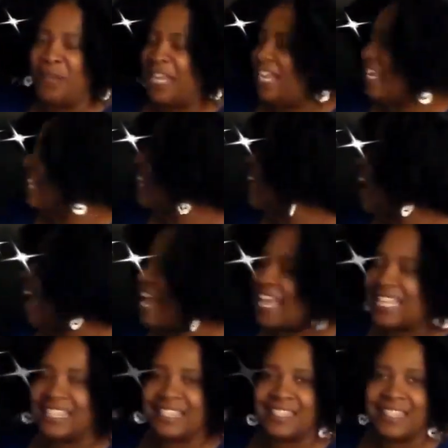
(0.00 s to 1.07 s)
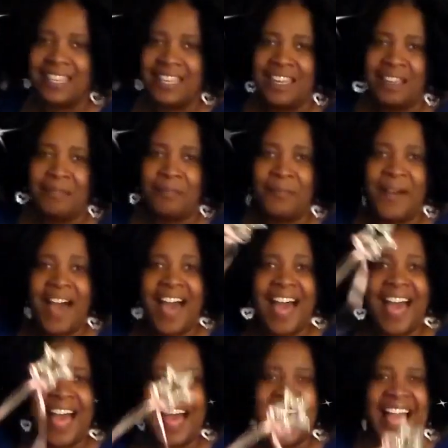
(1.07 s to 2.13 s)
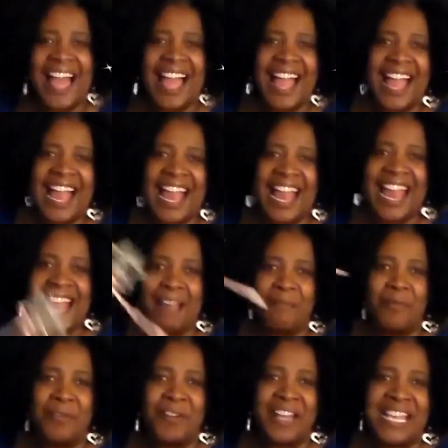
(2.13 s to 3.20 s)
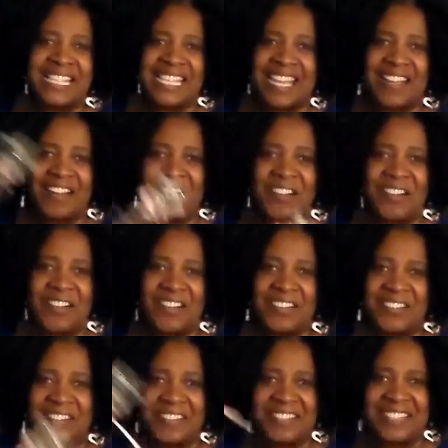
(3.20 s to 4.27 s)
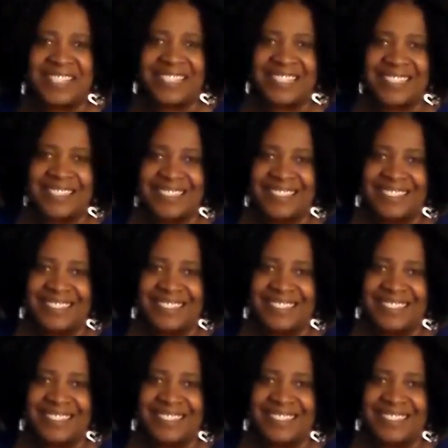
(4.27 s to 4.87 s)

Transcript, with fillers: Be nice. Bye, boys and girls.